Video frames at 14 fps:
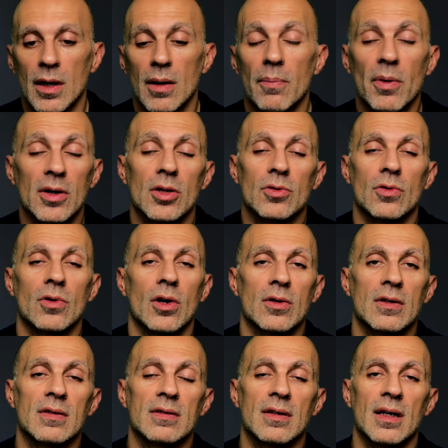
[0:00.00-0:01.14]
Important to
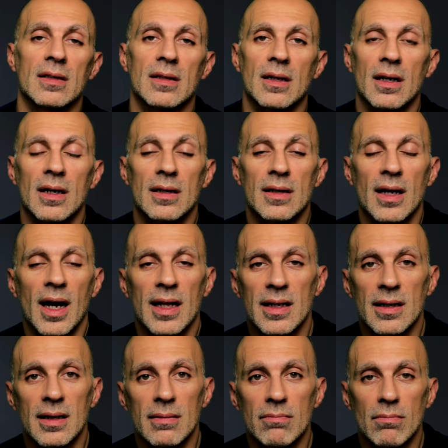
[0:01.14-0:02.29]
notice that in the
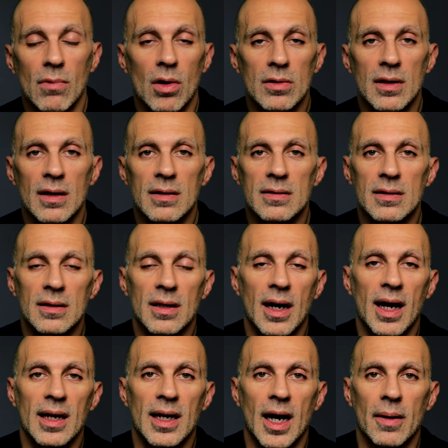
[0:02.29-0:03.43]
other models in the
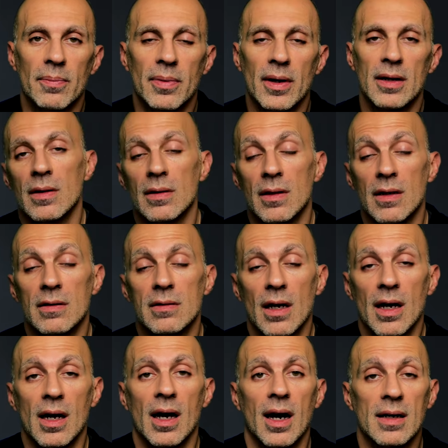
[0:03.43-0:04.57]
lineup, this
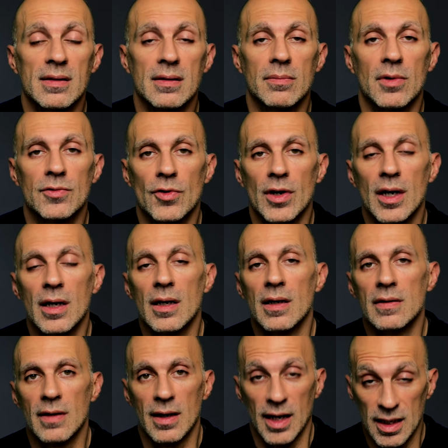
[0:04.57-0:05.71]
AI symmetry
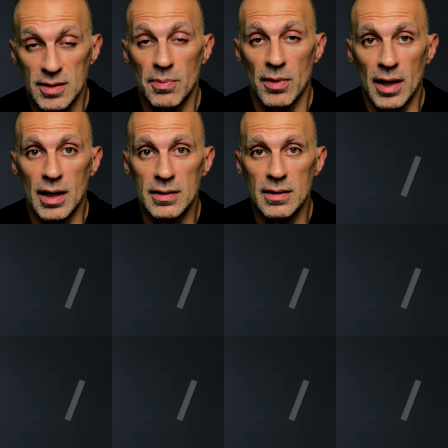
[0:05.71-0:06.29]
is less pronounced.